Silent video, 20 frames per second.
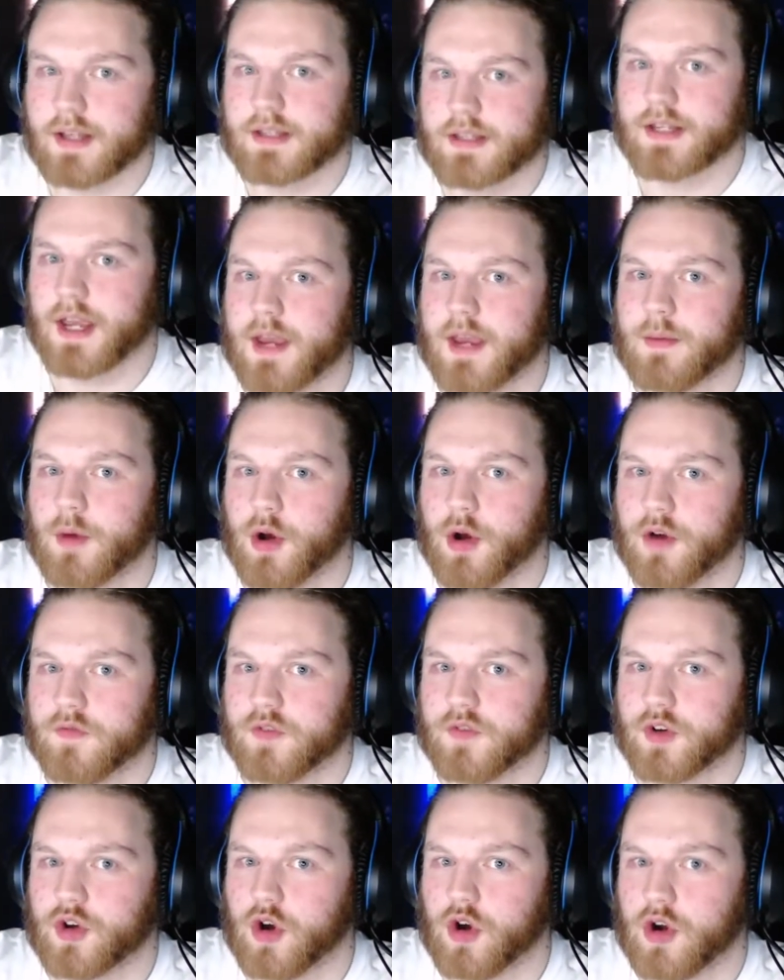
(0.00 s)
time of
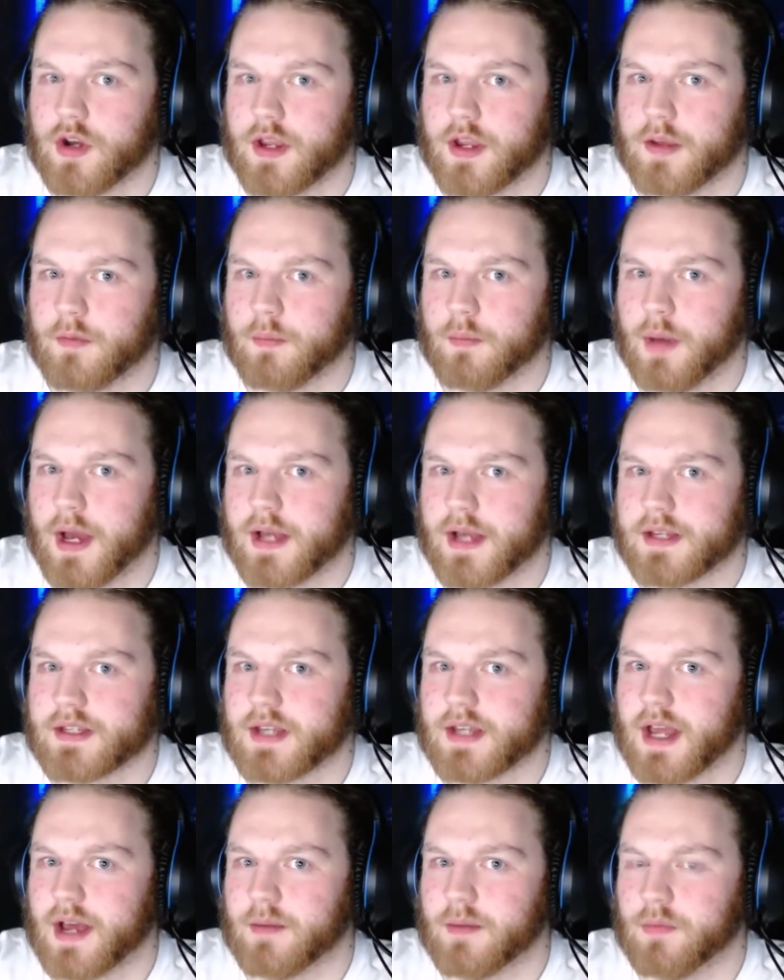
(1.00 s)
recording, past
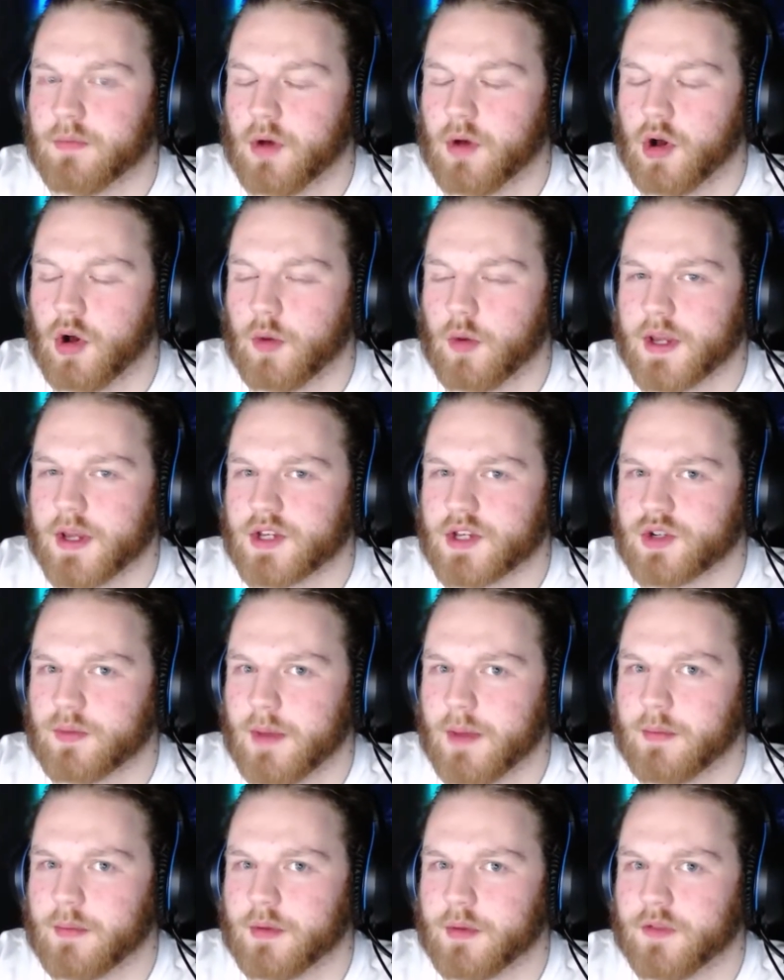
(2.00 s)
Sam. Always
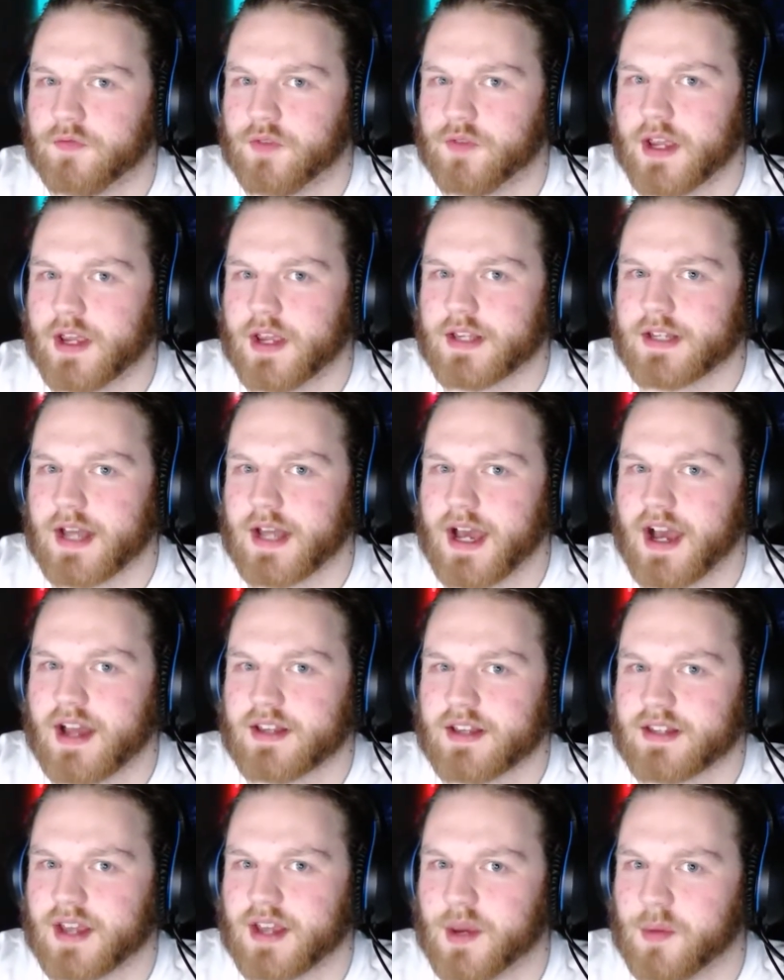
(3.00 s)
remember the phrase at
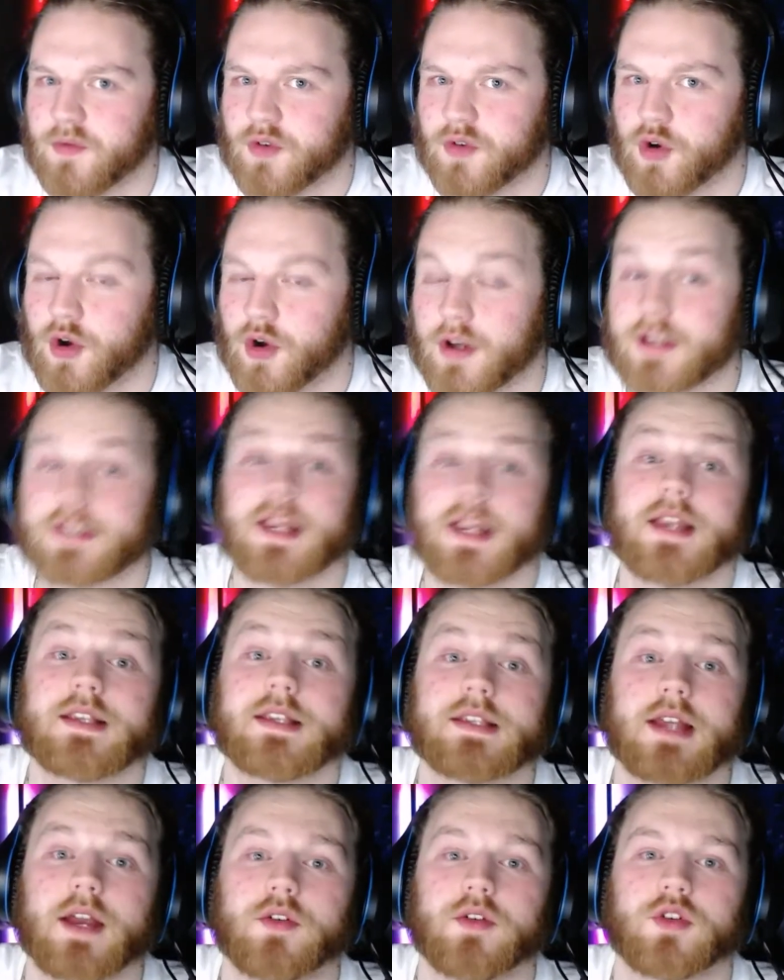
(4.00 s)
time of recording. Since
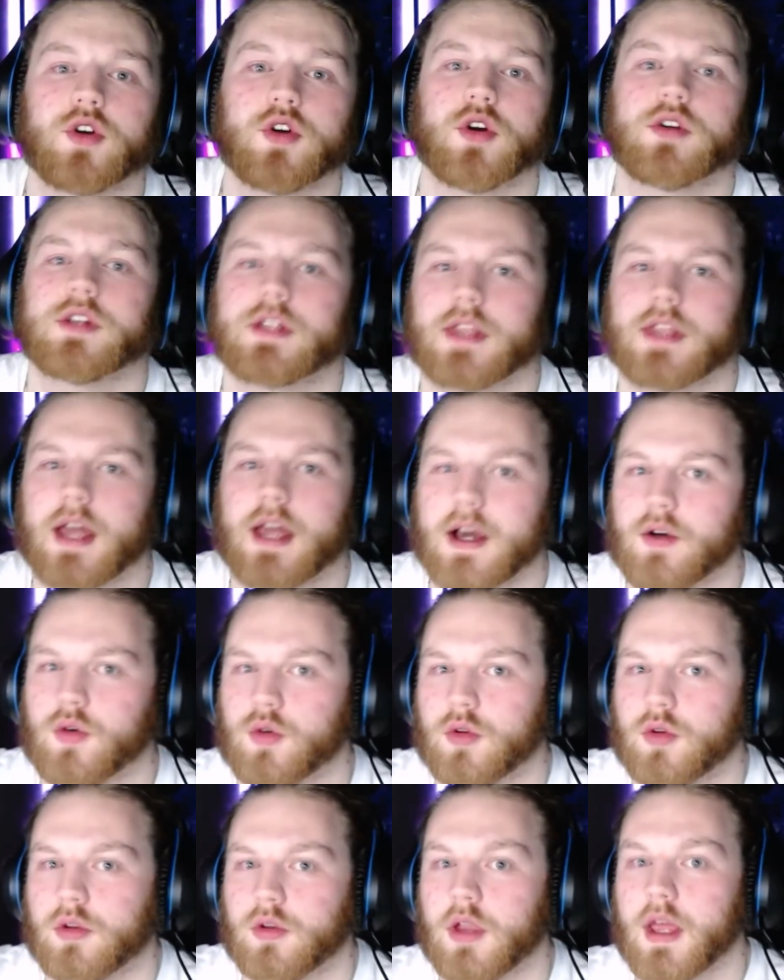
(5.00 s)
I recorded that
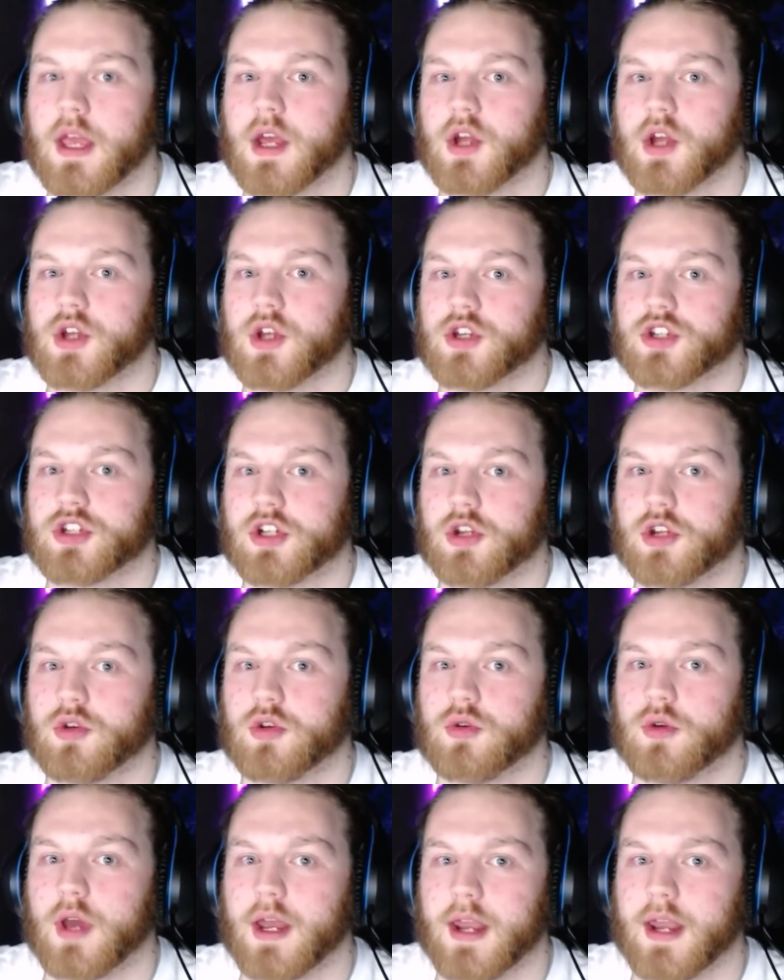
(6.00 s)
whole
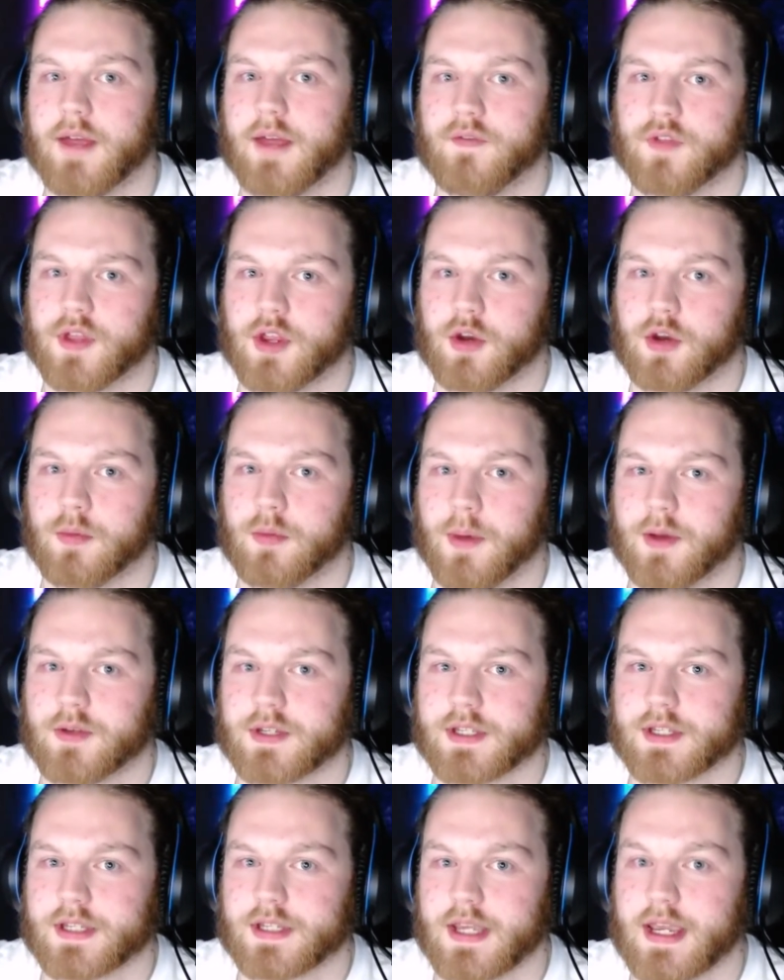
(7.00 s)
slew and everything you're about to
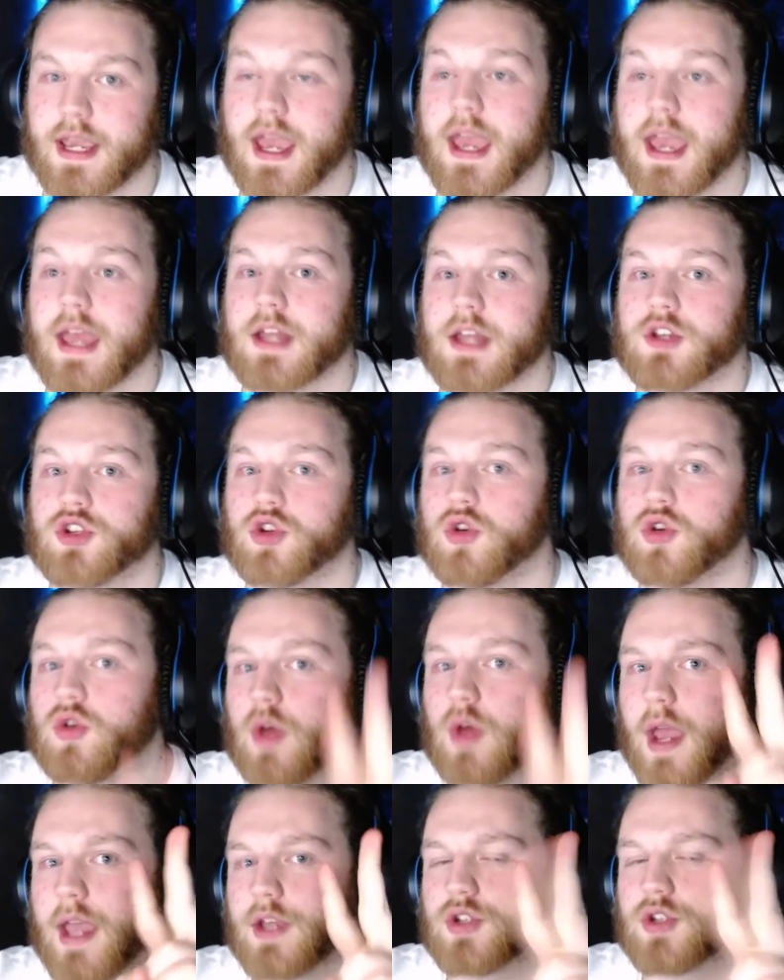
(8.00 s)
see, 2
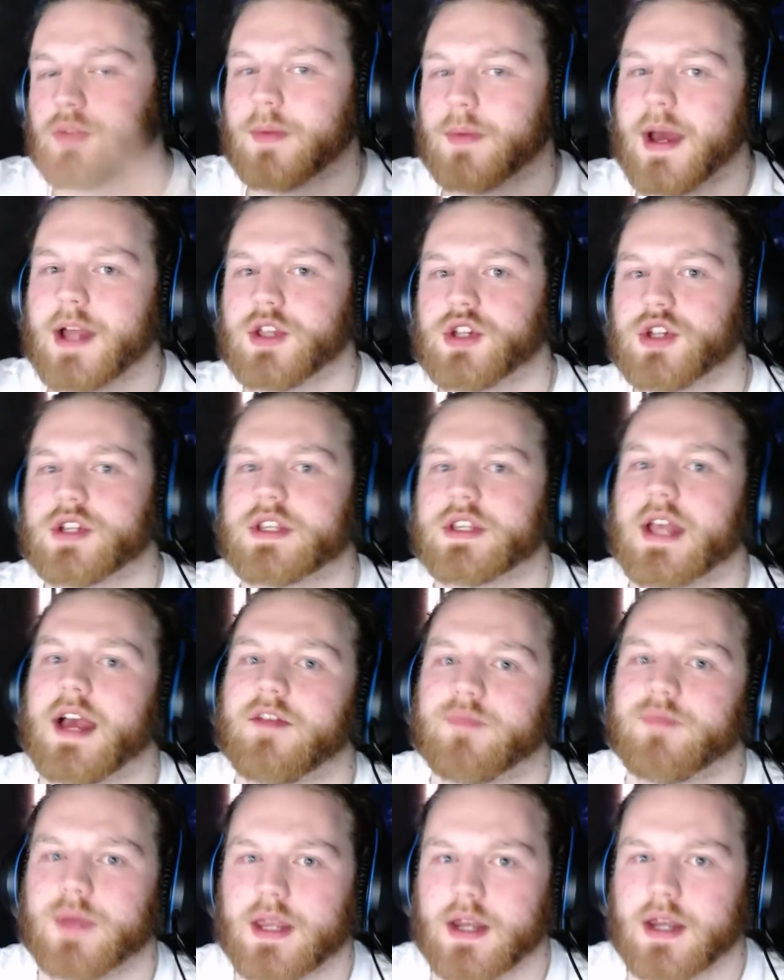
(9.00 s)
extra matches
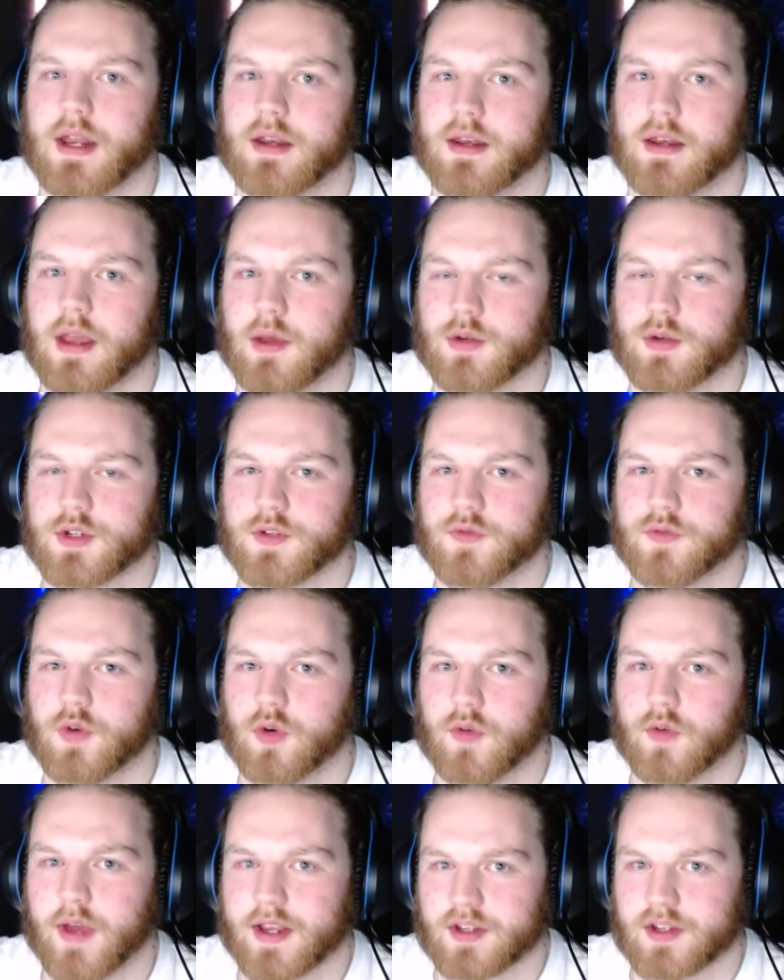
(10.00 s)
have been announced for
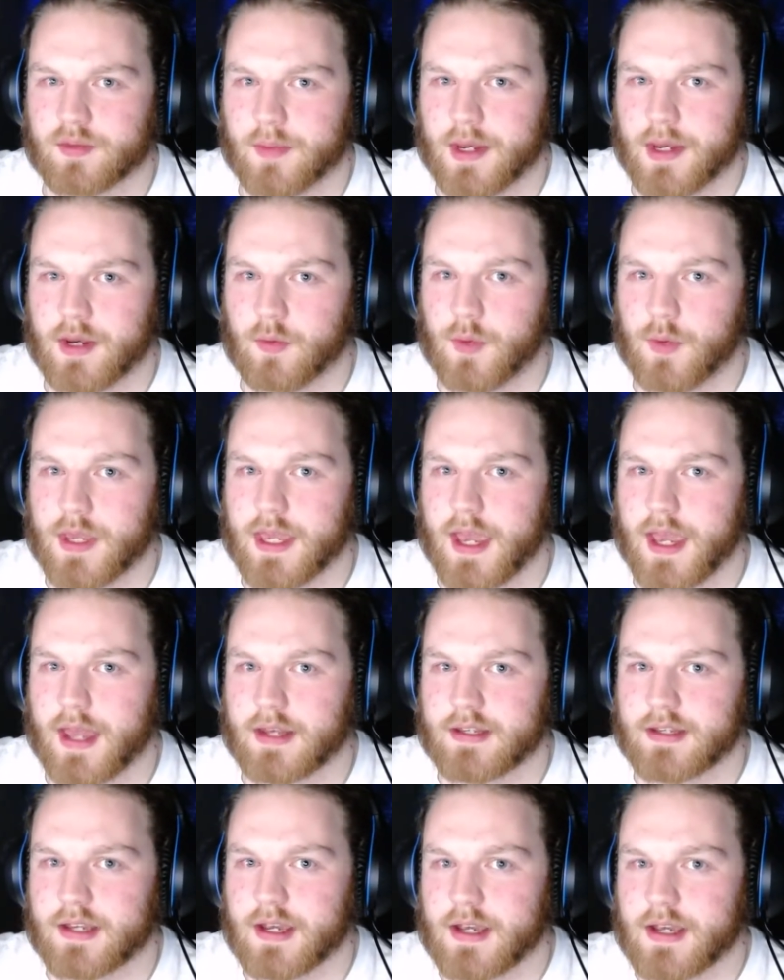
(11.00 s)
WrestleMania weekend.